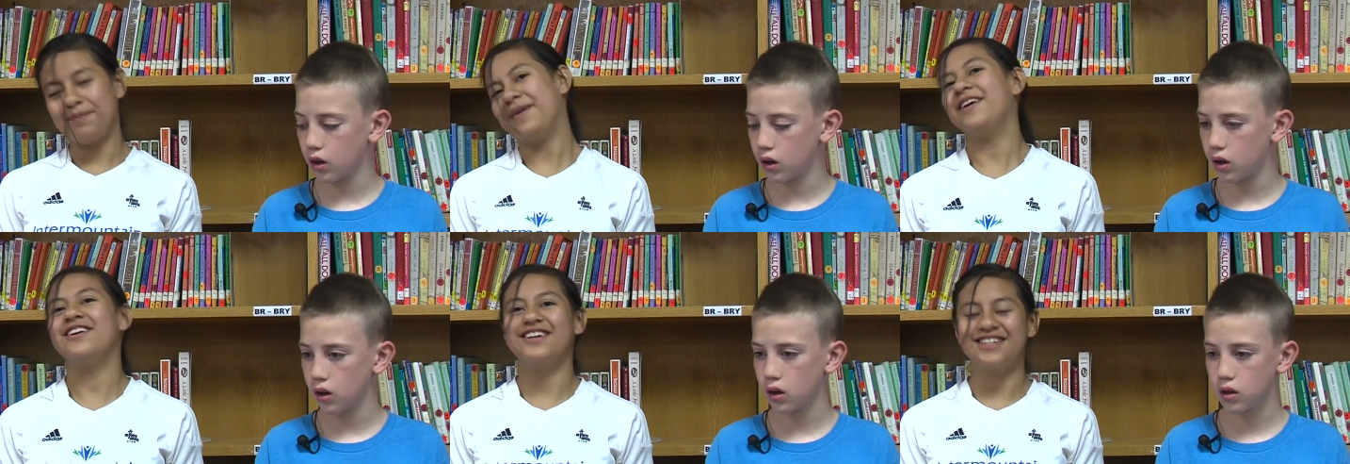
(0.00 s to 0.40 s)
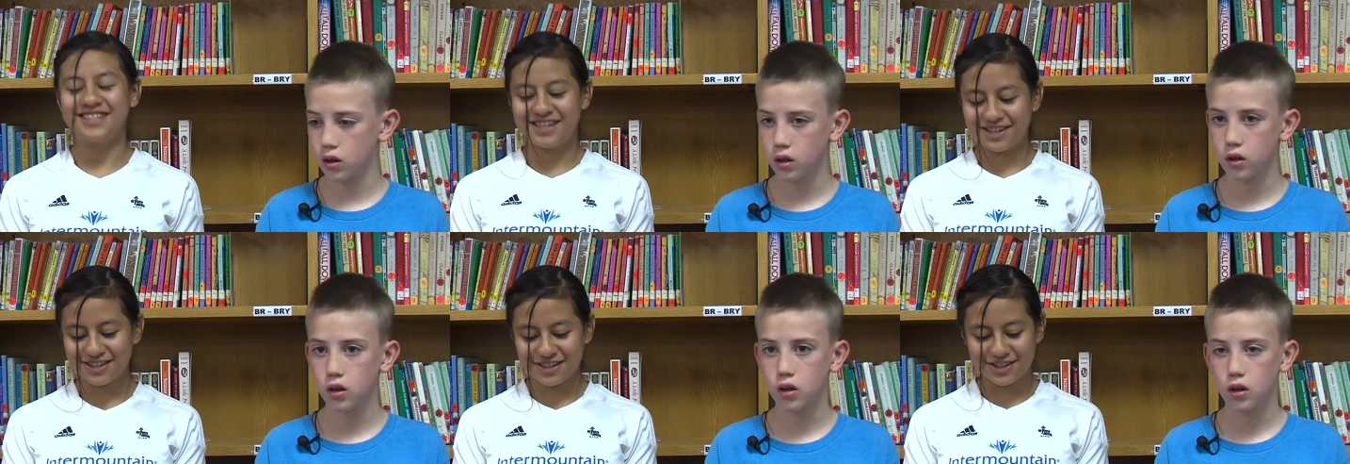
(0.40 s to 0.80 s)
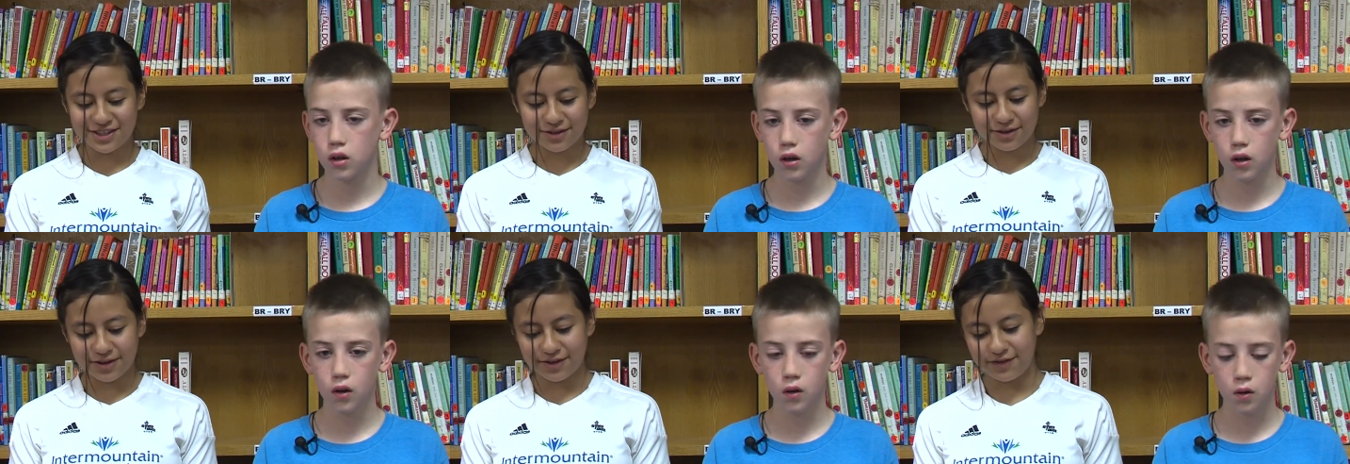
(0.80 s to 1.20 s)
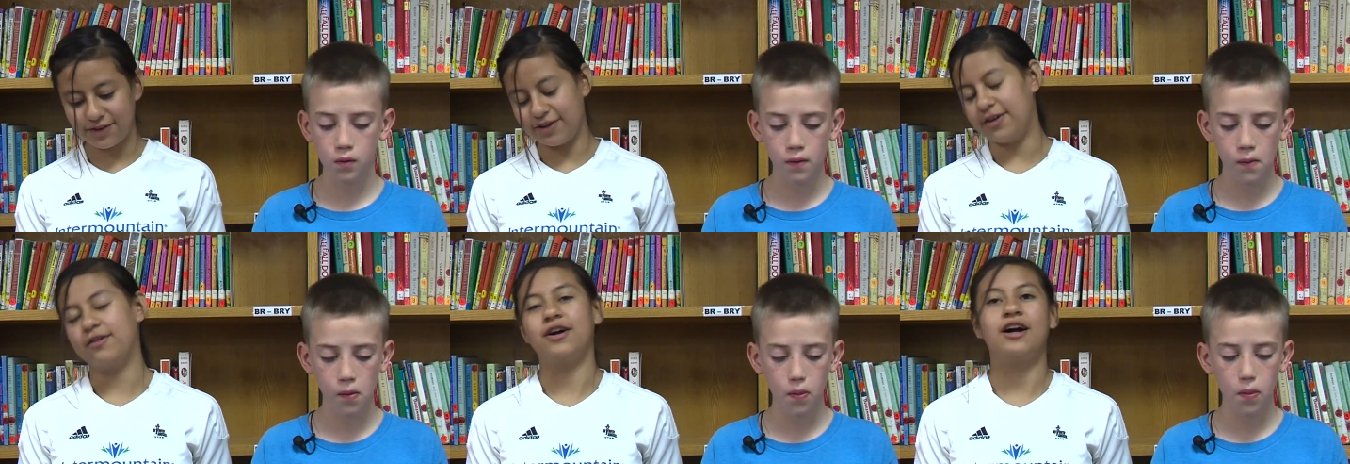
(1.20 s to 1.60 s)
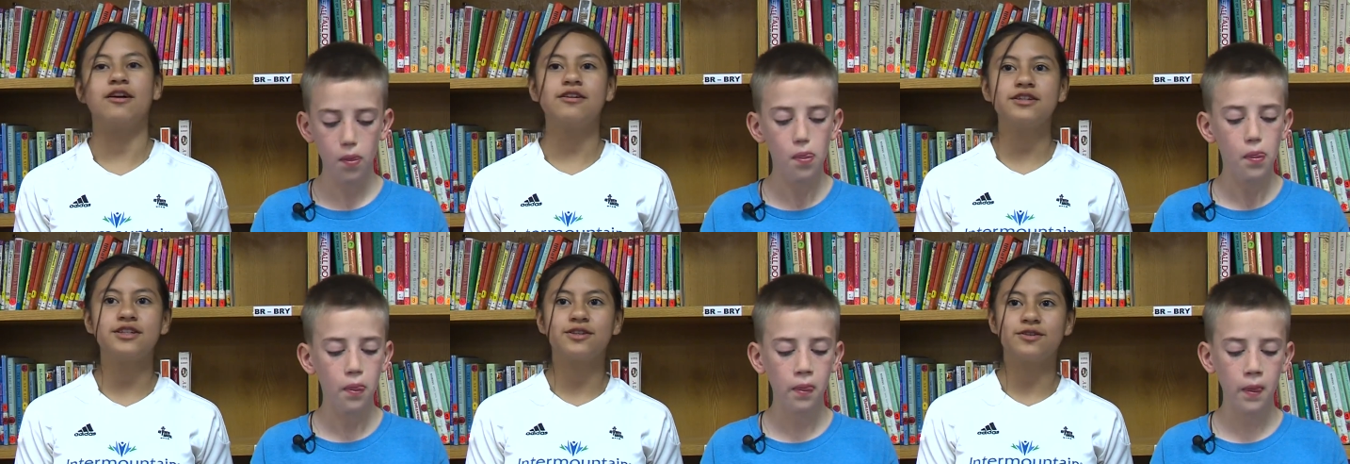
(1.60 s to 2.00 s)
Speaker 1: Parents, here's a story for you.
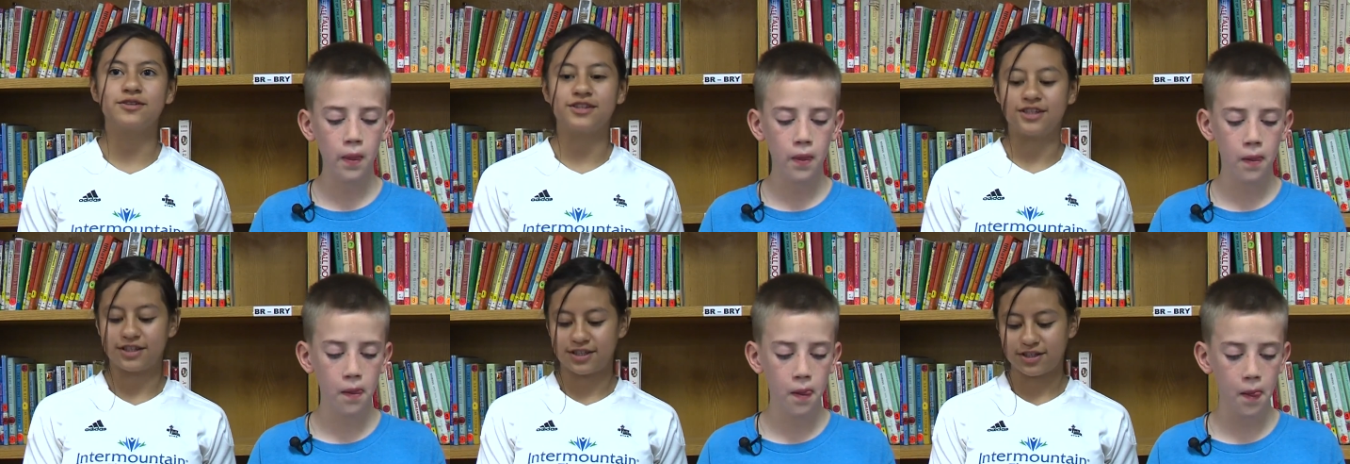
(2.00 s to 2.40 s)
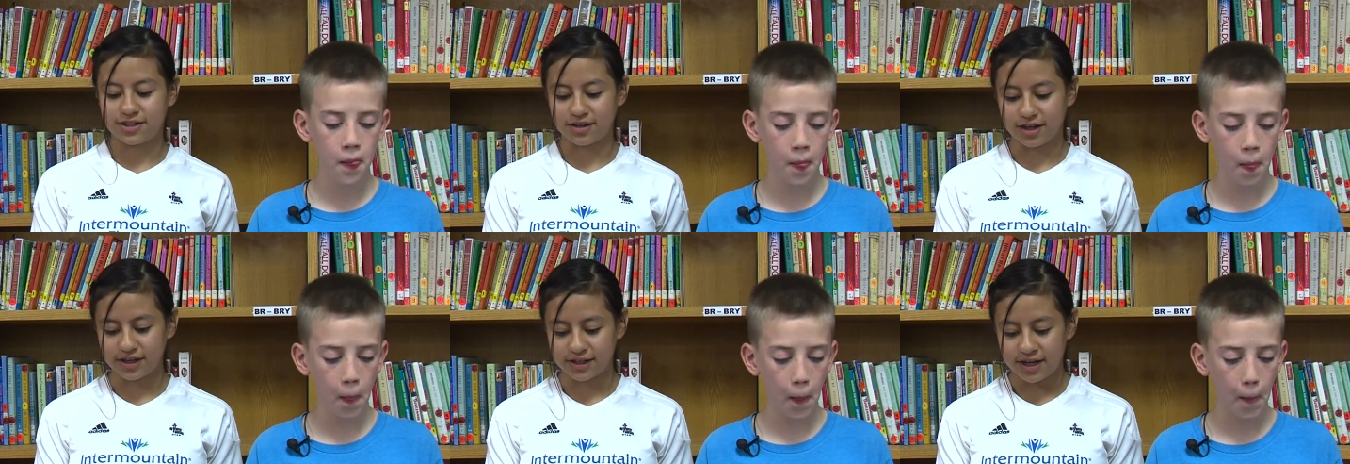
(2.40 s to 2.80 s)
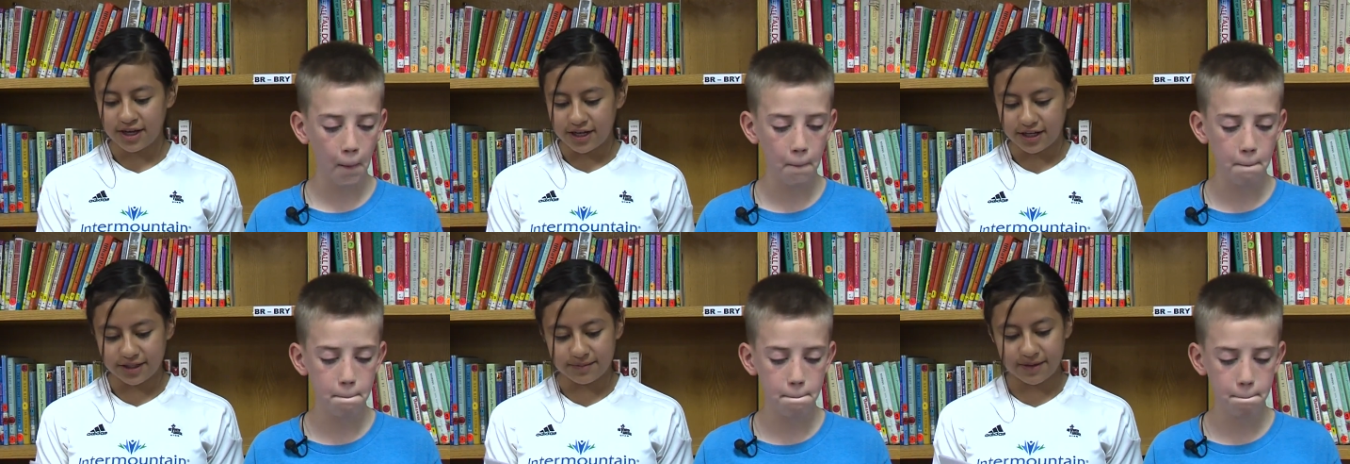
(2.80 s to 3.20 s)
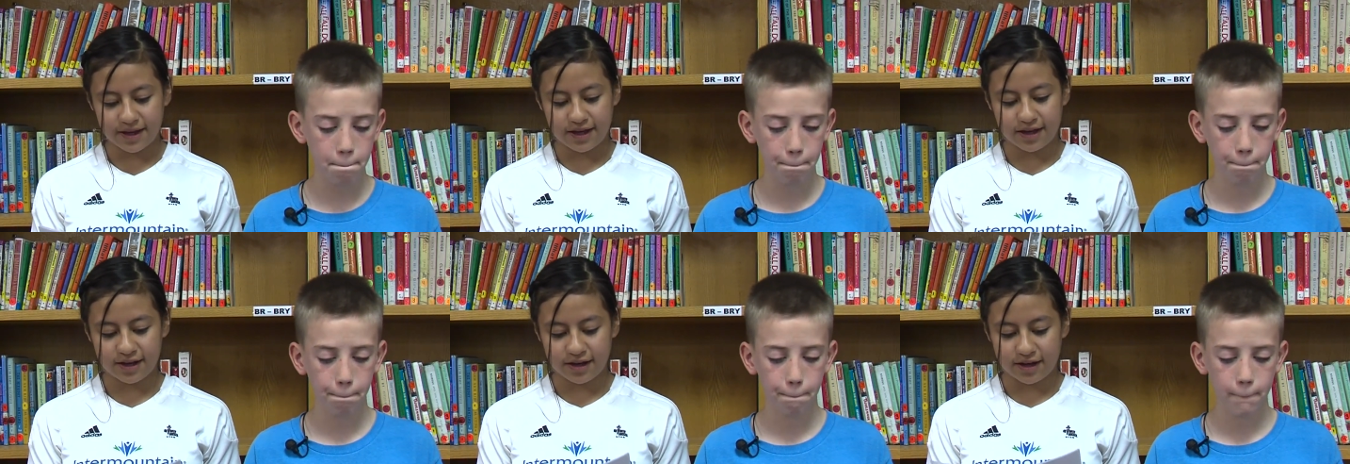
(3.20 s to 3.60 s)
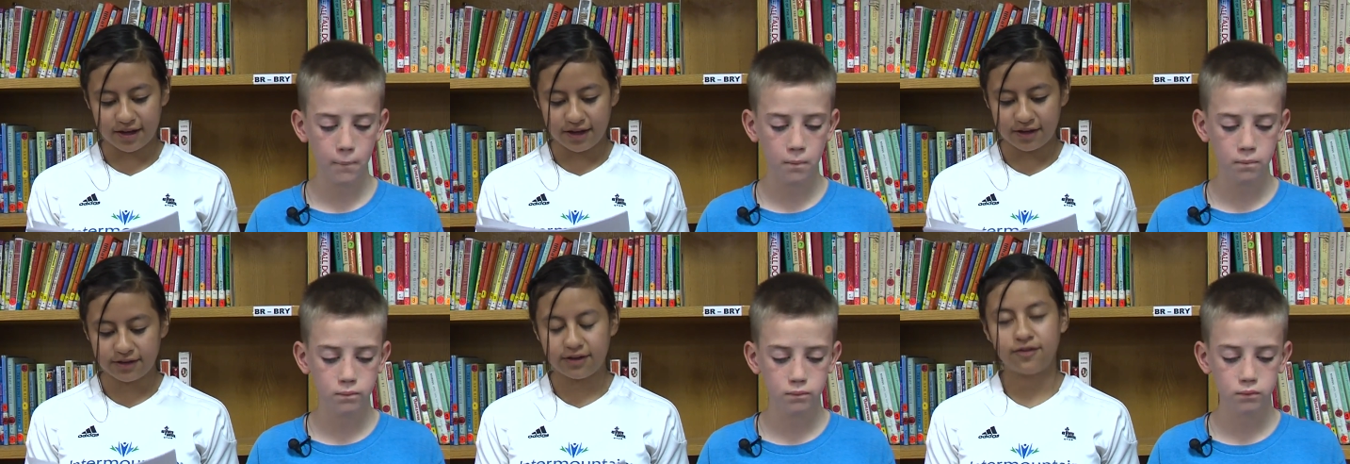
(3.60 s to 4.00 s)
Our school district is making
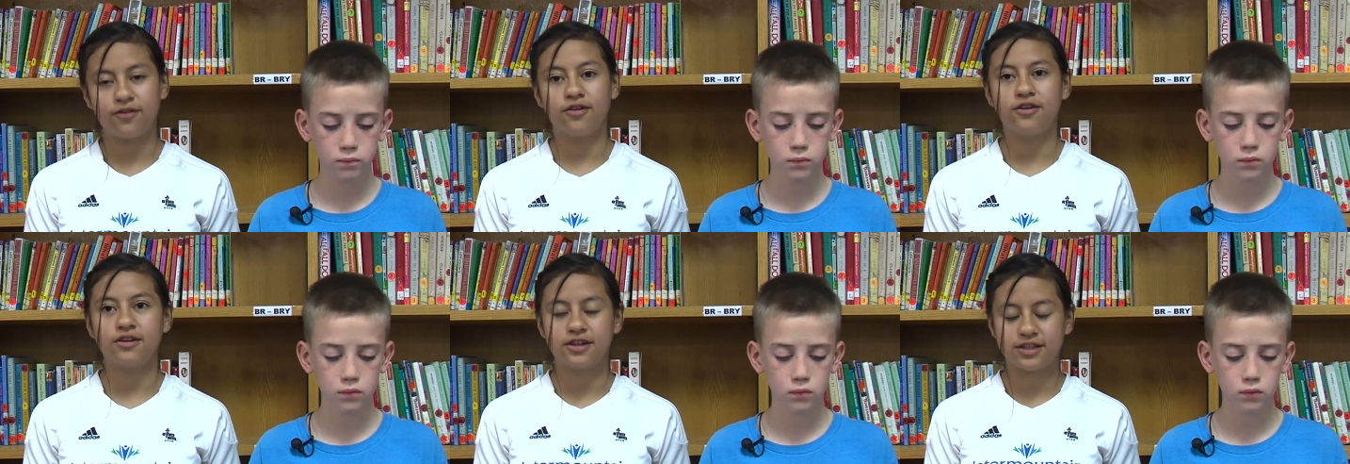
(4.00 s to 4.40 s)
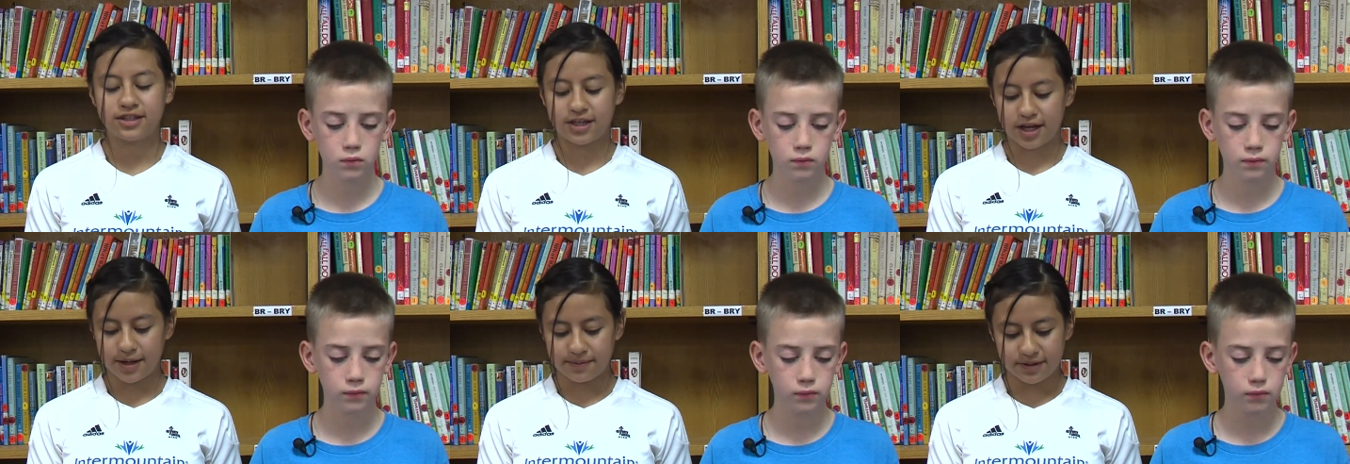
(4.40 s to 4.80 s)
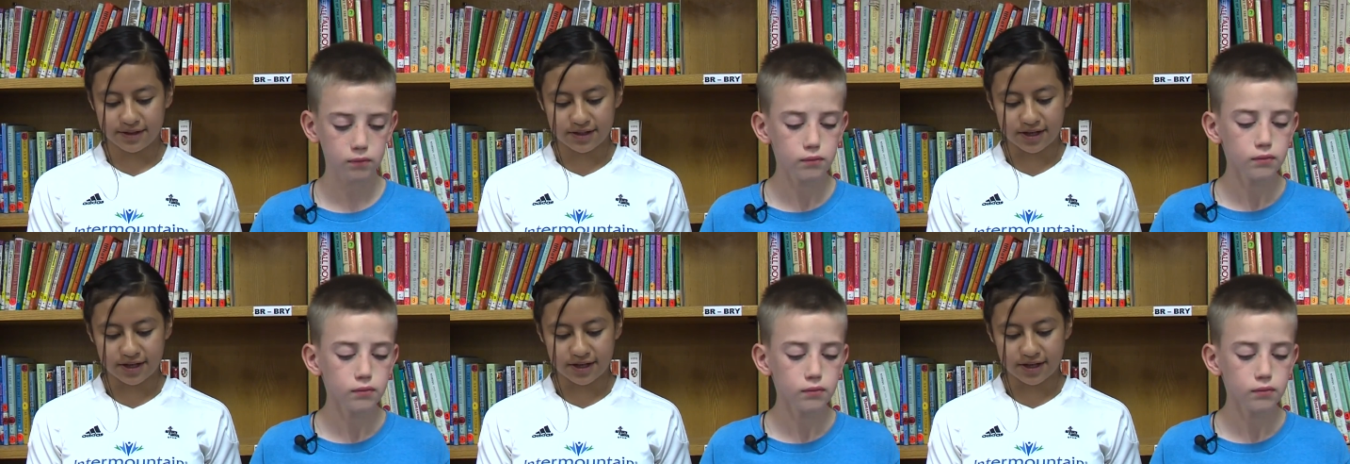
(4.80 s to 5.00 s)
it easy for you to stay up to